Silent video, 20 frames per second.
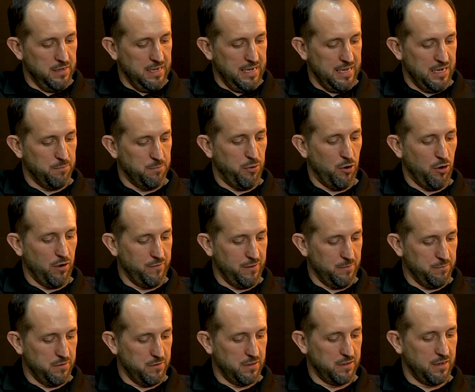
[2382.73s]
and impart
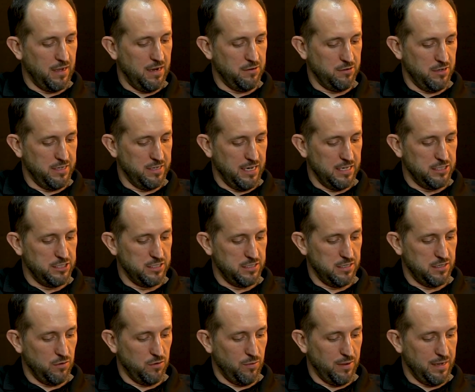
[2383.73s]
them to the congregation
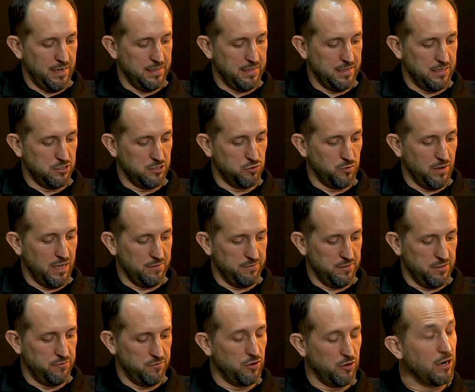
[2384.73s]
in a way that is
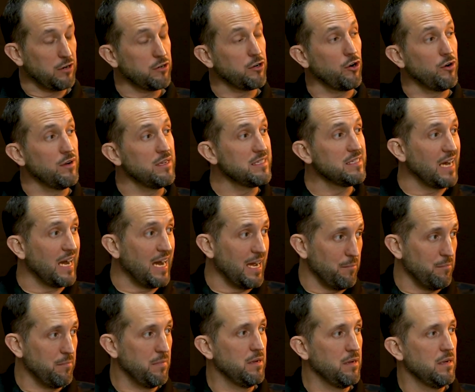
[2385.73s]
relevant for our current
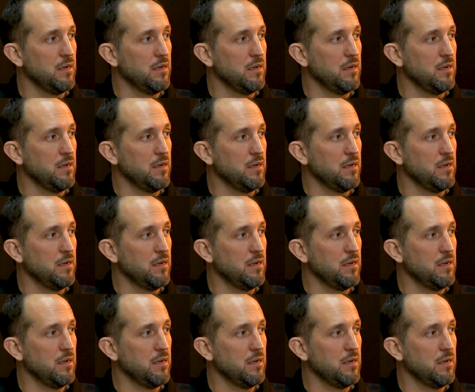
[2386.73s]
time.